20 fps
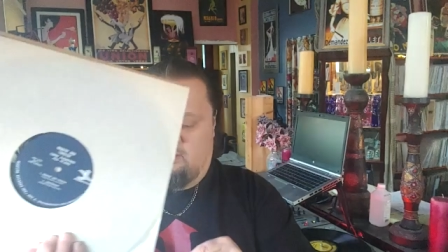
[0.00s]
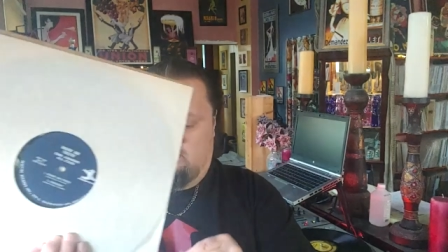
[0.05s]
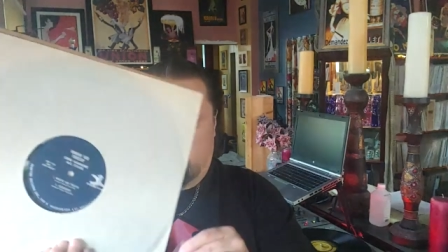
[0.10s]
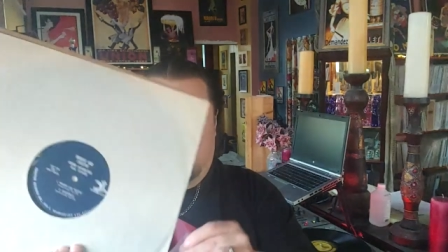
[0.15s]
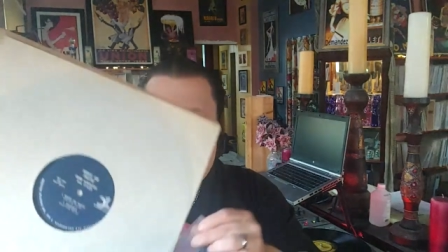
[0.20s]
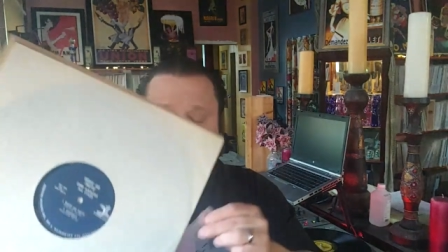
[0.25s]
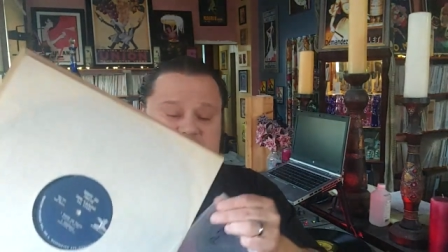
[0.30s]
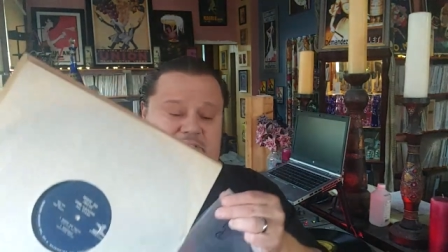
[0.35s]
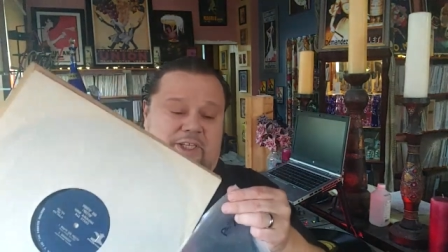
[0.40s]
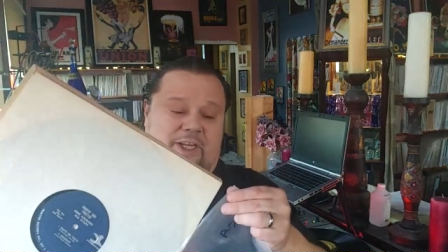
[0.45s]

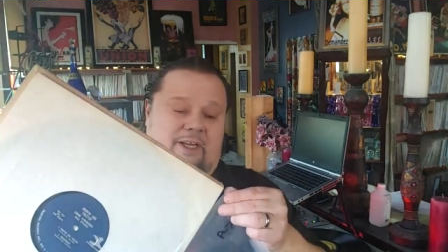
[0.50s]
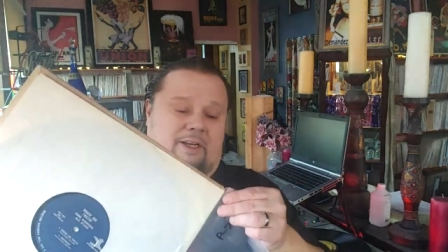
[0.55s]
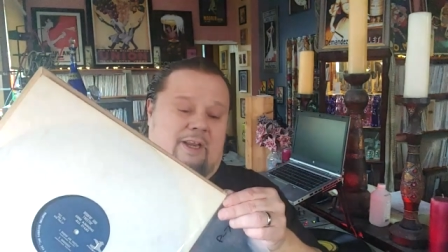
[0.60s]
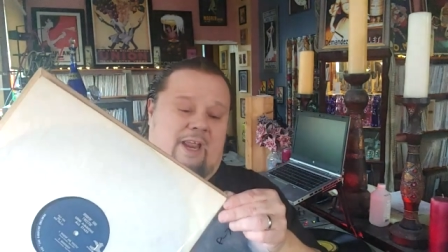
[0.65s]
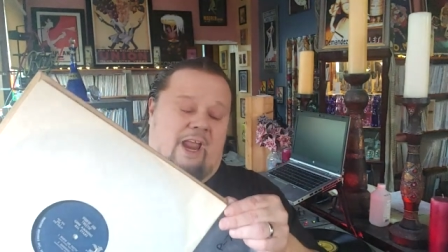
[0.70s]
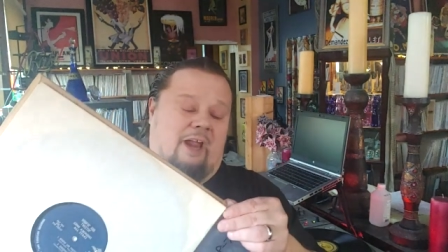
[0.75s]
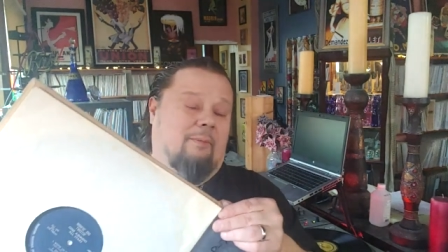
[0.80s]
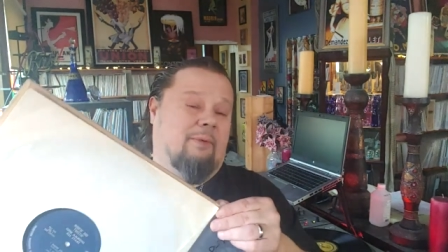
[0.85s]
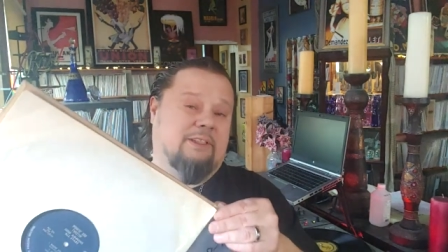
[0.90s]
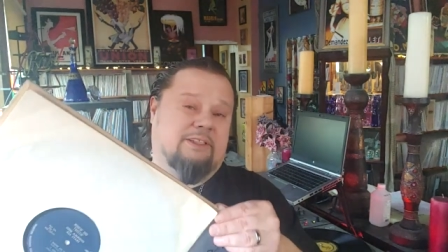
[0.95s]
Stitt and
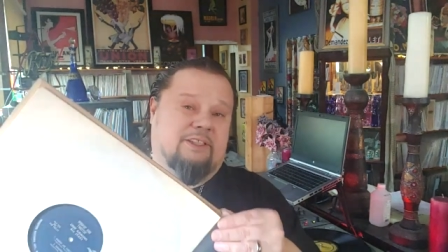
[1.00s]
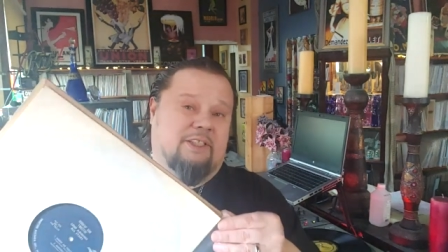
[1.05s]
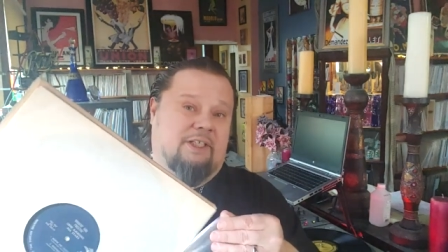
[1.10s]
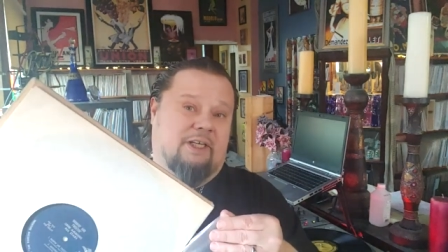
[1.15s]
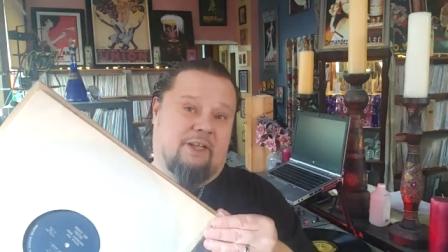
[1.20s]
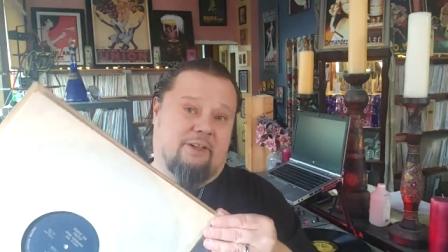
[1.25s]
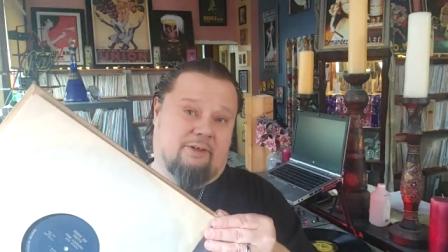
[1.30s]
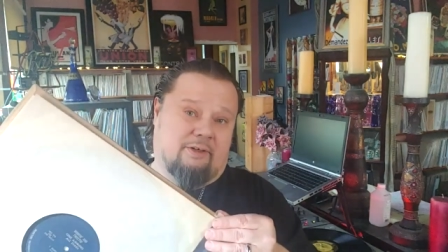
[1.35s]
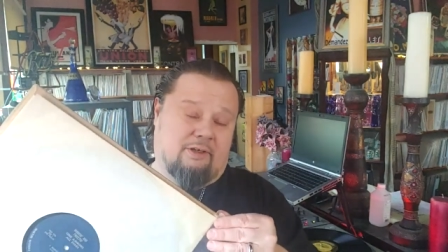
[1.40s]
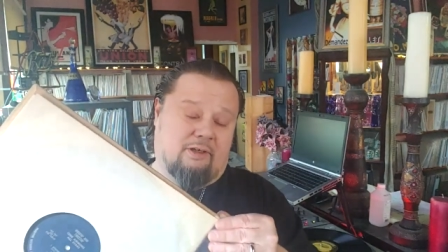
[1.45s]
Ammons
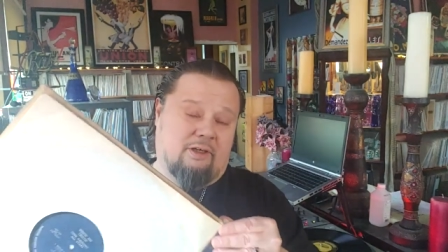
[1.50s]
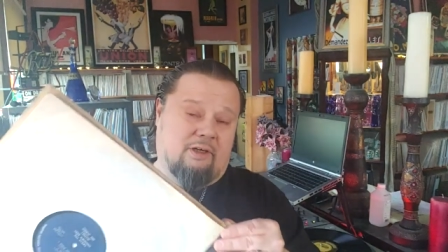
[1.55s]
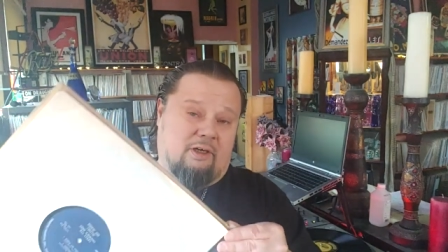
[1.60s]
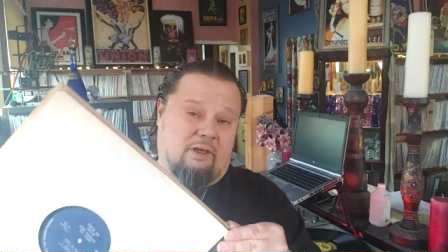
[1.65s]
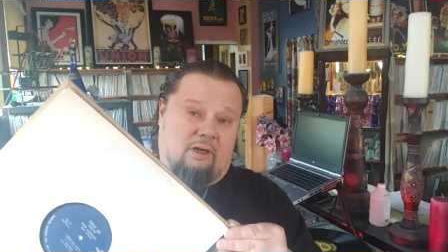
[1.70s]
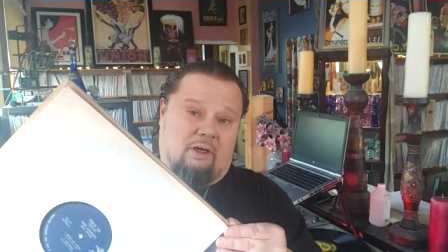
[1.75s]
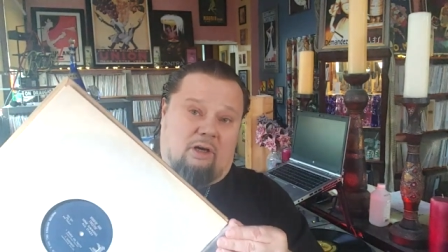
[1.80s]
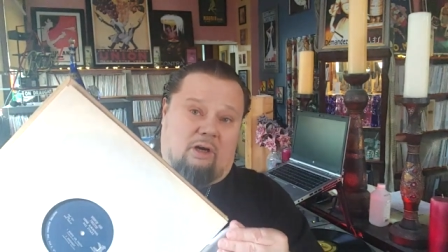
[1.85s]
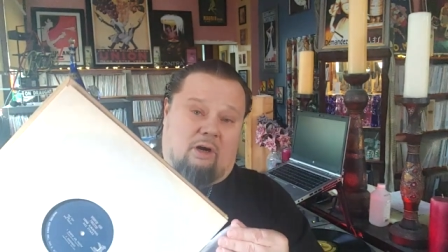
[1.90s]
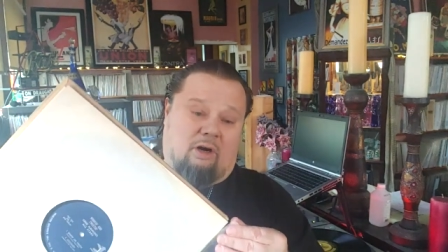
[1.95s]
together
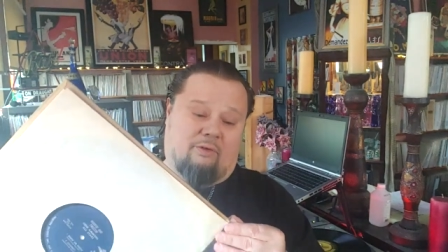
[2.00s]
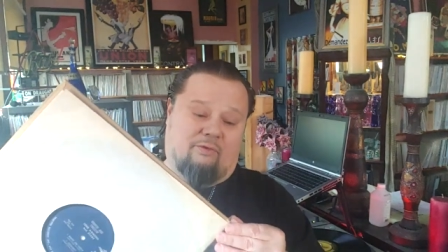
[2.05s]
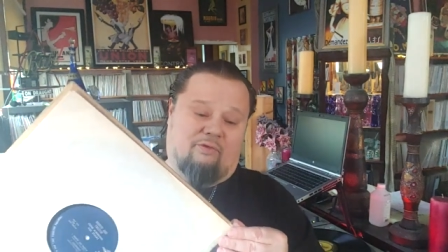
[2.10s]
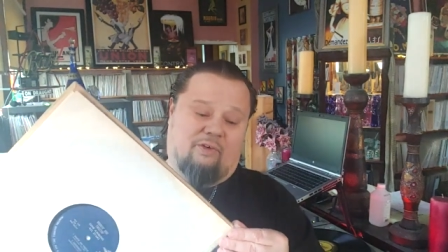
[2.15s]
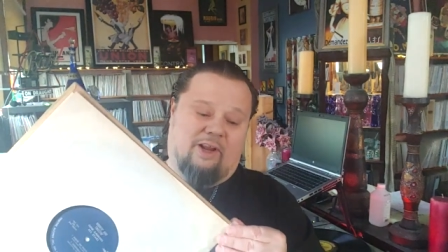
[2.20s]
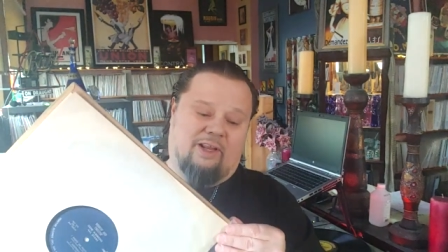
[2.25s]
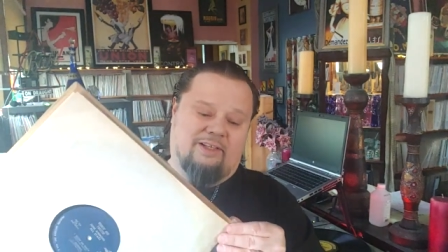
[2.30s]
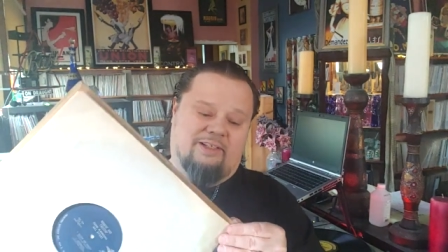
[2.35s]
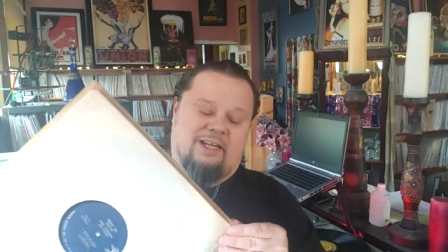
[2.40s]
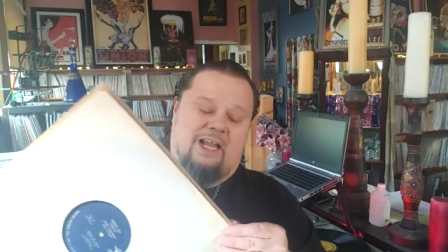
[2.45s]
are
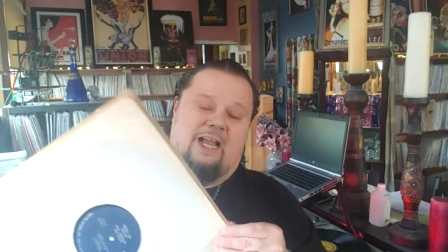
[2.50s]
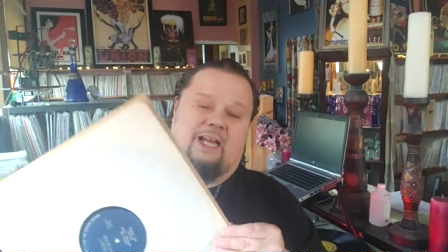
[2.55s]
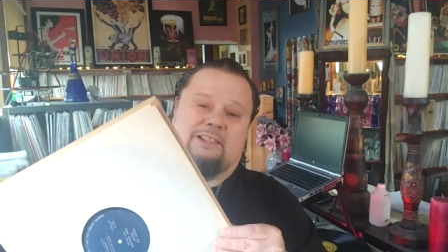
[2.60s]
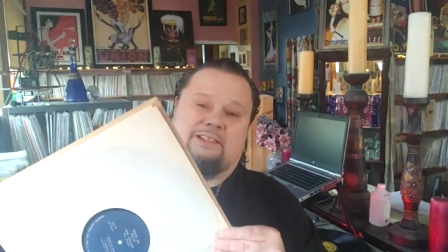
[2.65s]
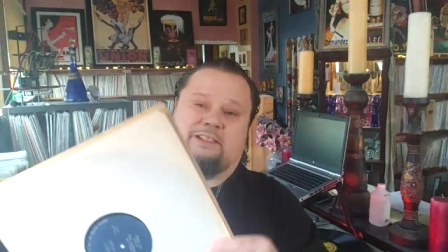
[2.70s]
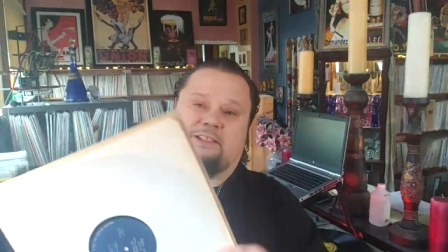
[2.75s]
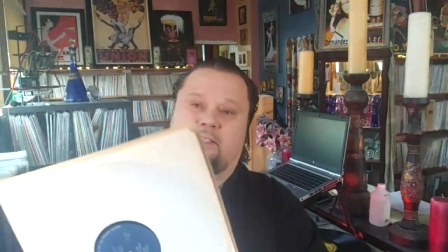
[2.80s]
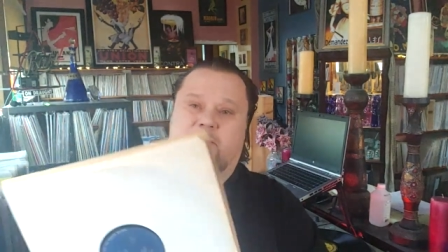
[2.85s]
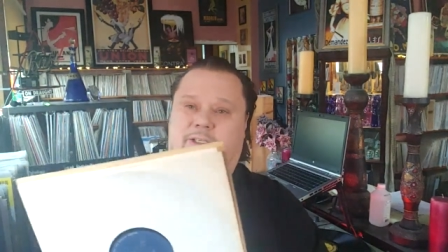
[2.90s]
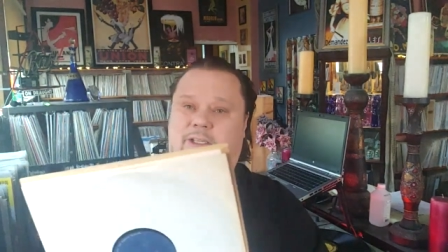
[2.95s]

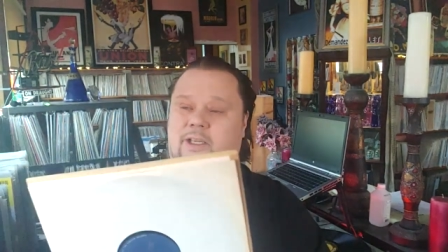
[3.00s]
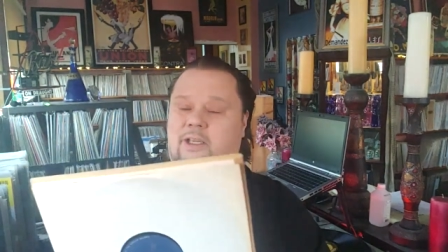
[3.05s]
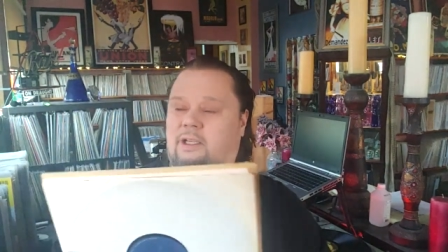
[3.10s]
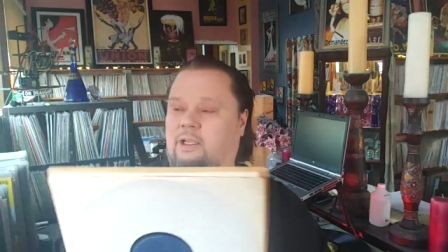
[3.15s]
fantastic,